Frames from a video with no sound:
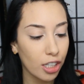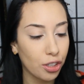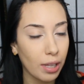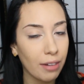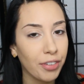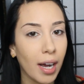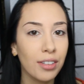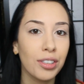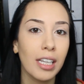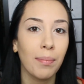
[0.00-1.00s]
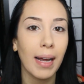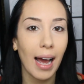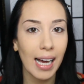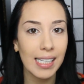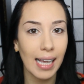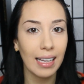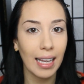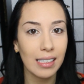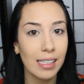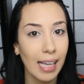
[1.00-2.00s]
So then for underneath my eyes, I
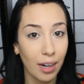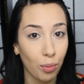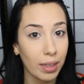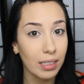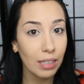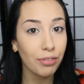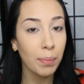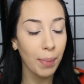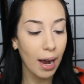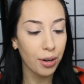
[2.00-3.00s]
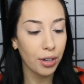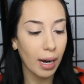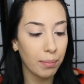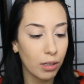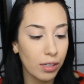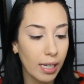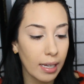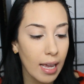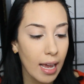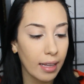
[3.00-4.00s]
like to set it with a different powder. I'm
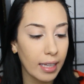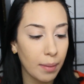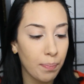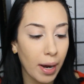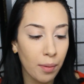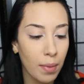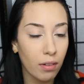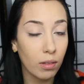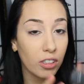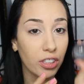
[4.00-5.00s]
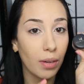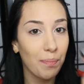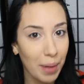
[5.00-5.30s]
using the Bare Minerals